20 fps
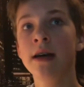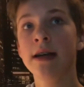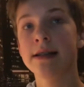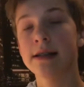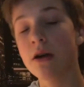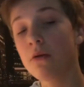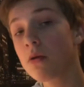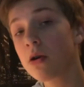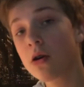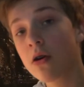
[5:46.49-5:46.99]

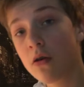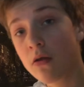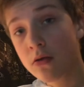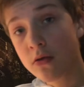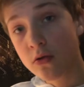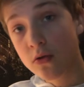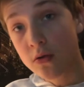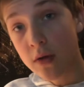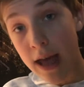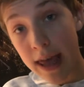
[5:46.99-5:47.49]
Then we'll go on
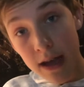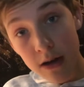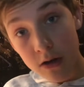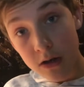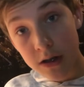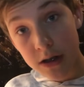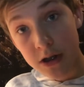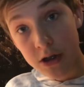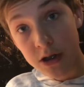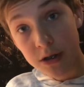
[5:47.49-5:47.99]
to
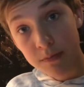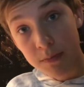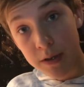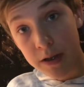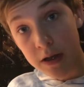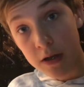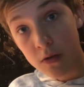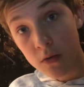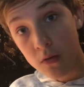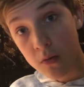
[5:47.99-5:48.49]

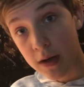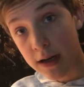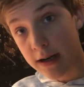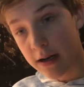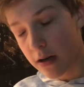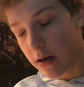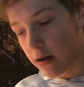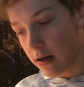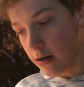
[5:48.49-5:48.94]
ARTGP, where there